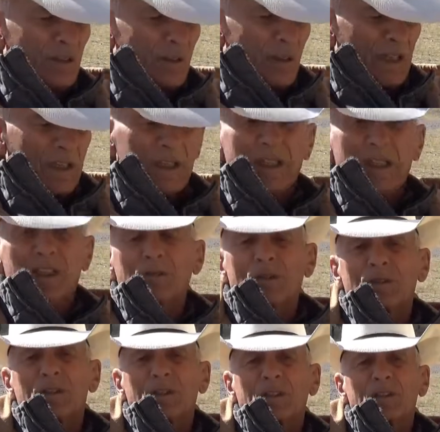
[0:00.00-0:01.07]
I think it
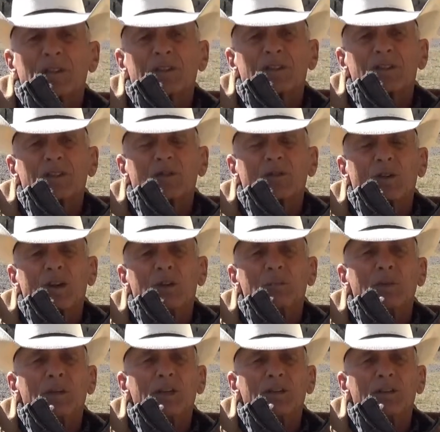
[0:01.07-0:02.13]
was a square
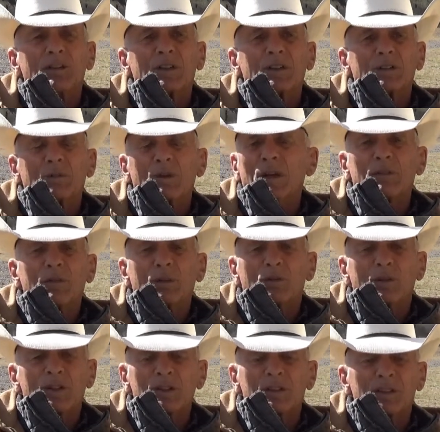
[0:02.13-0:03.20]
meter or whatever it
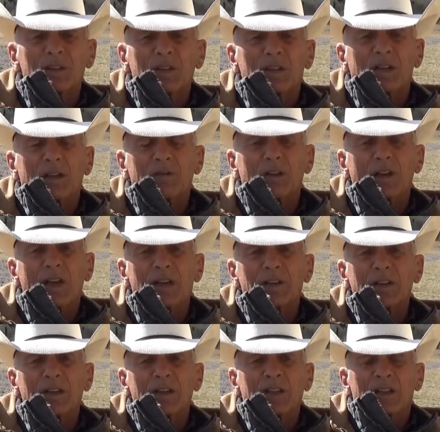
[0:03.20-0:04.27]
was of
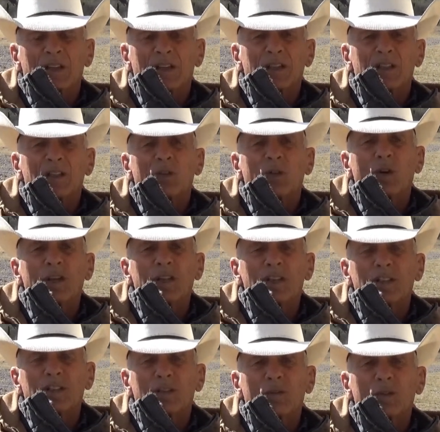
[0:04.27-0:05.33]
land, that it
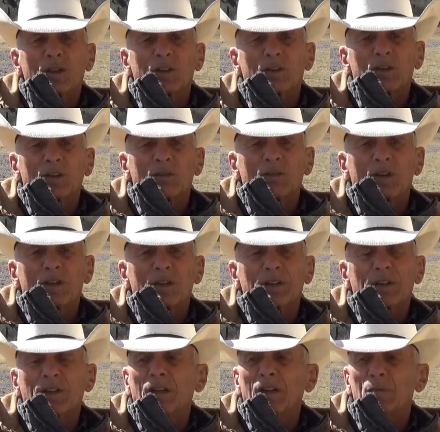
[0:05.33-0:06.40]
equated that we could have run